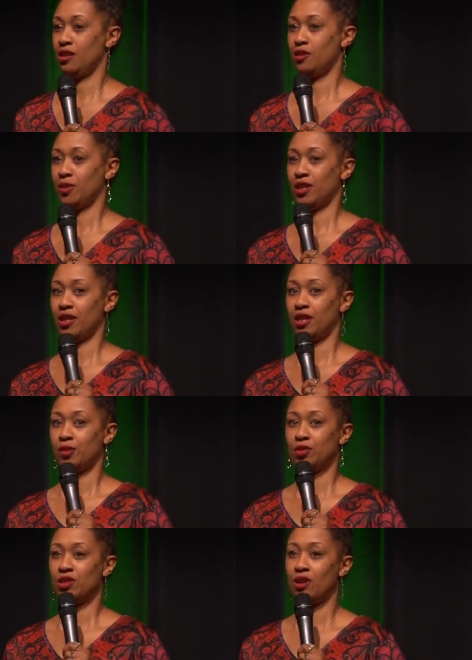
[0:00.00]
Oh my god, I
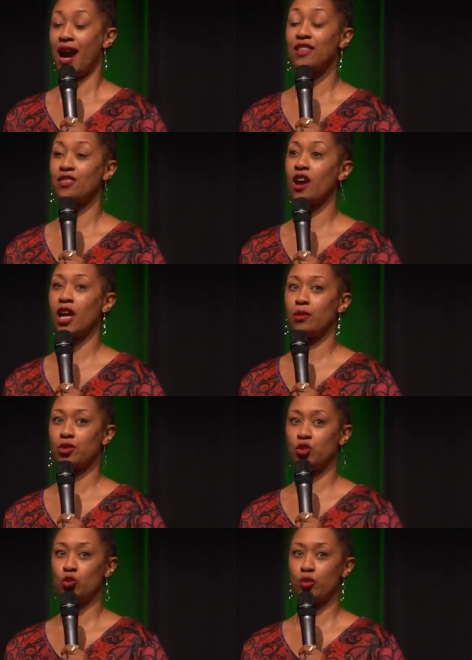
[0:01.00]
am so. I thought I
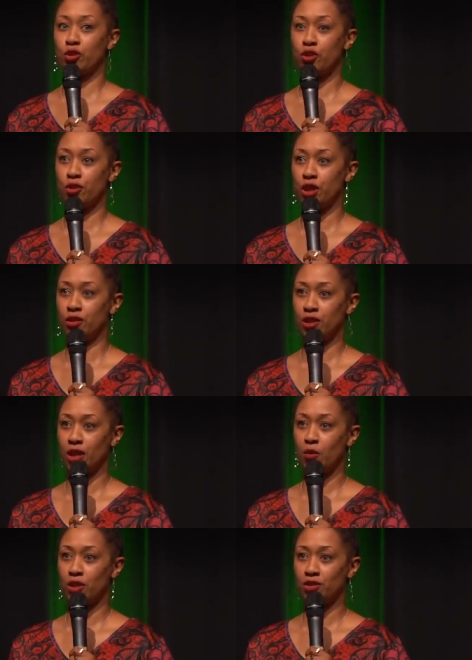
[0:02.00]
was super nerdy
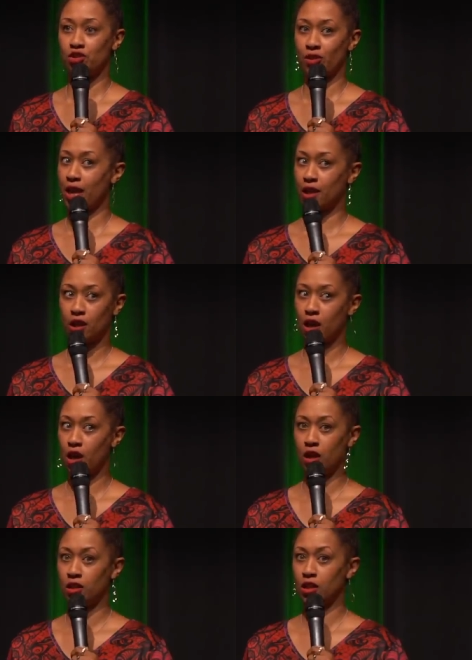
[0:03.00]
until I went to Dragon
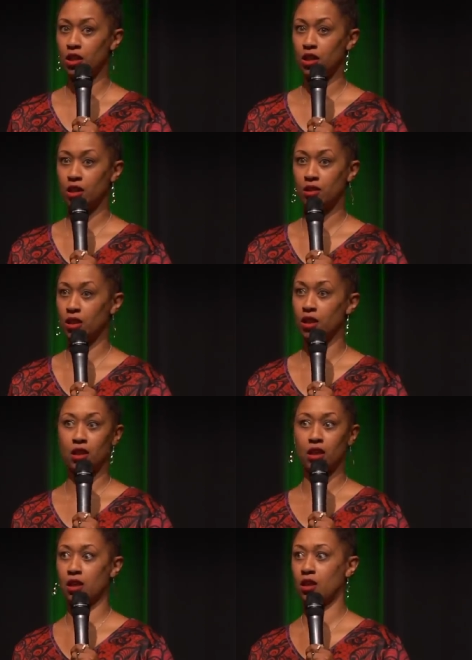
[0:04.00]
Con, and then. was
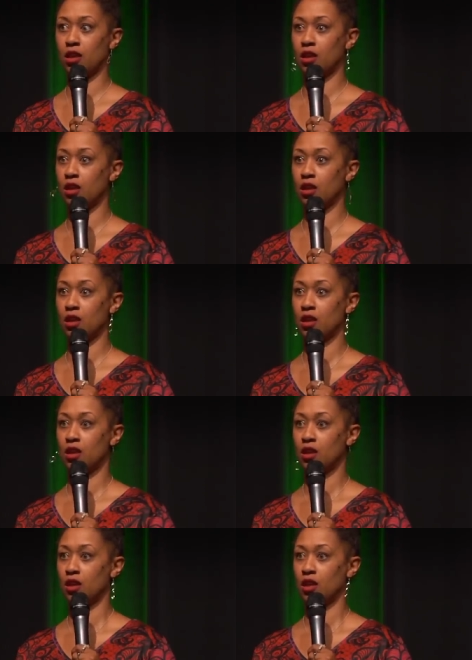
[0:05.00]
like,
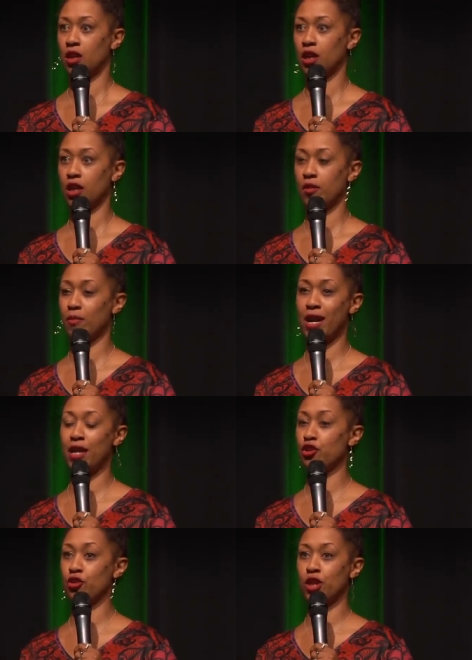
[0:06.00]
like
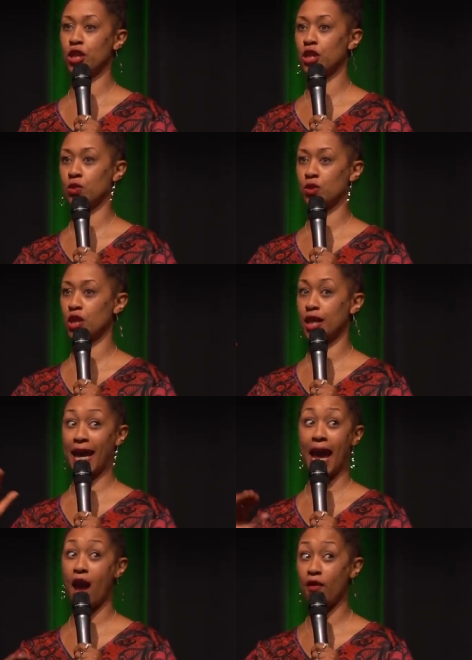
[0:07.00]
my nerdiness was like
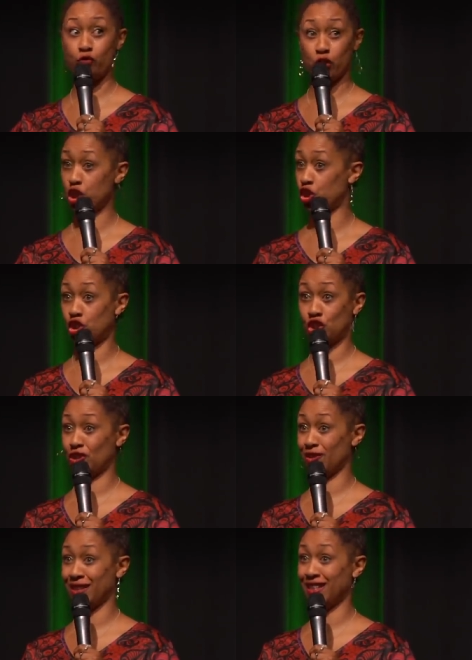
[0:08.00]

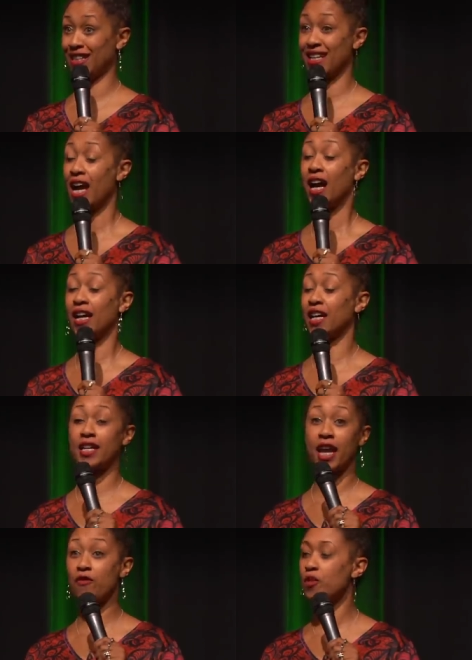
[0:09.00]
average, right? Like, like,
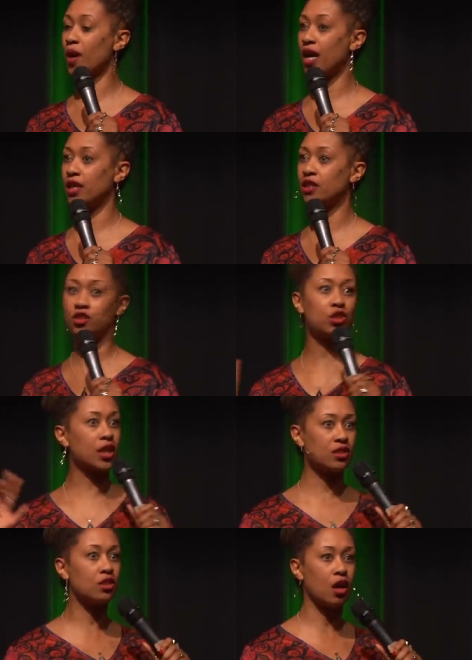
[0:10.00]
like everybody. Do you
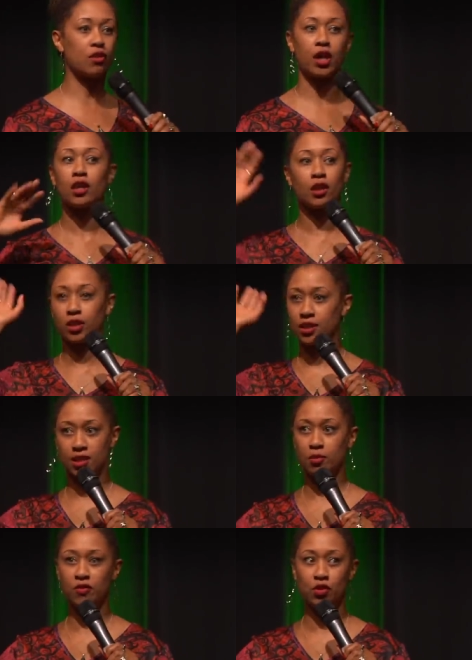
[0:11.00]
guys? Okay, like
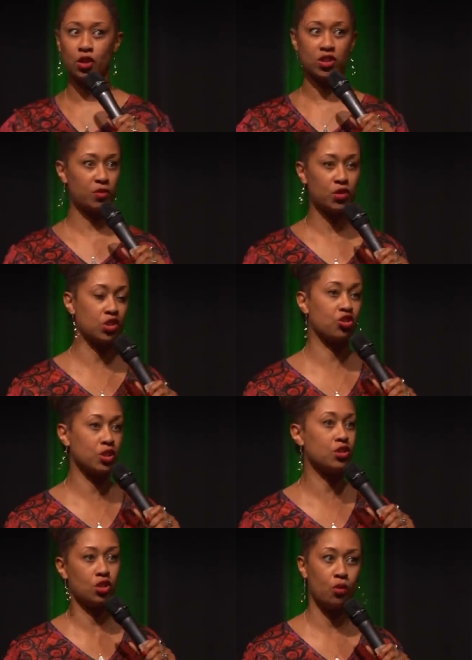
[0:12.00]
some of you know. Some of
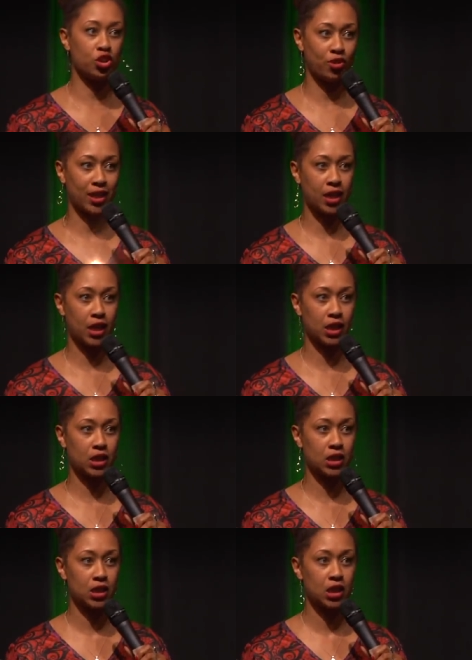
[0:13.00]
you do you know what Dragon Con
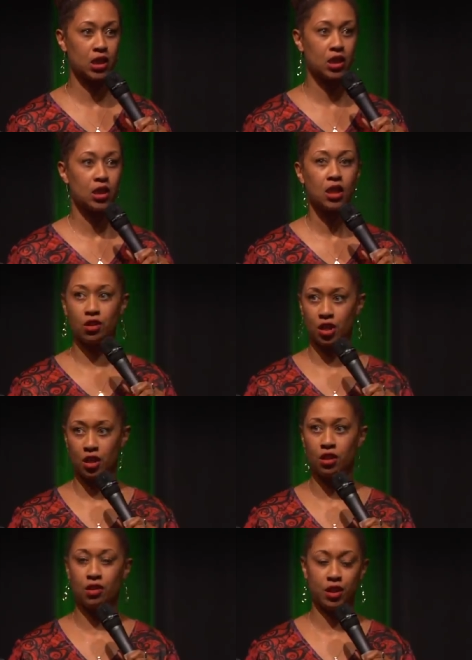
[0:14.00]
is? Yep. Yeah.
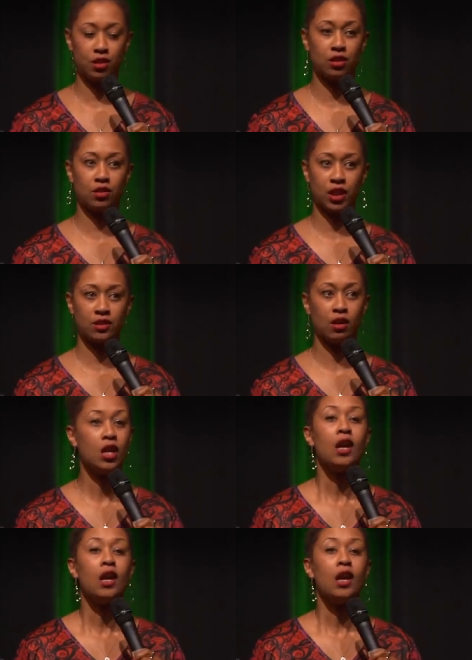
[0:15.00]
Okay. Okay. You guys know.